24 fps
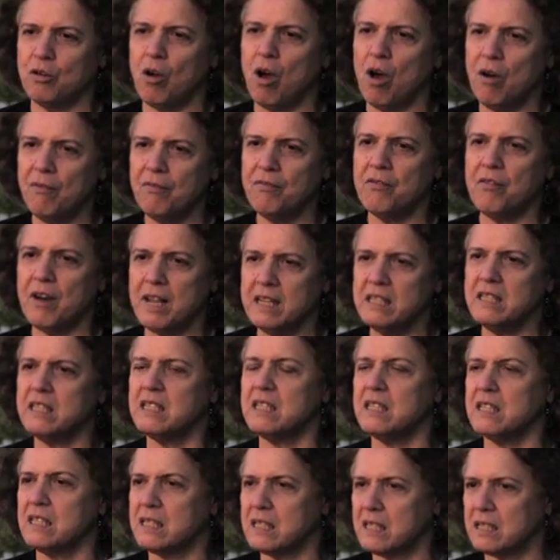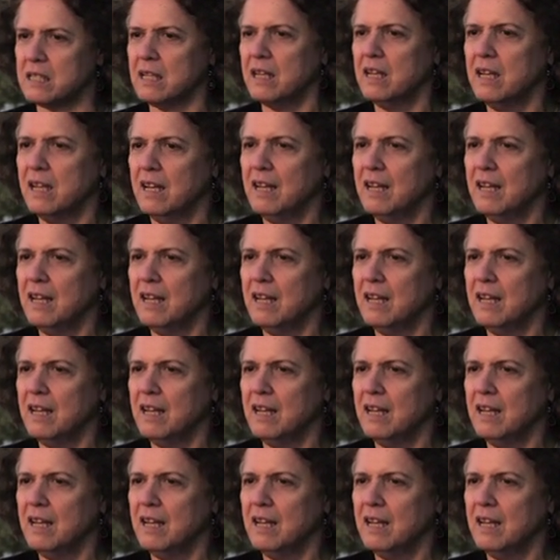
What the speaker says: of racist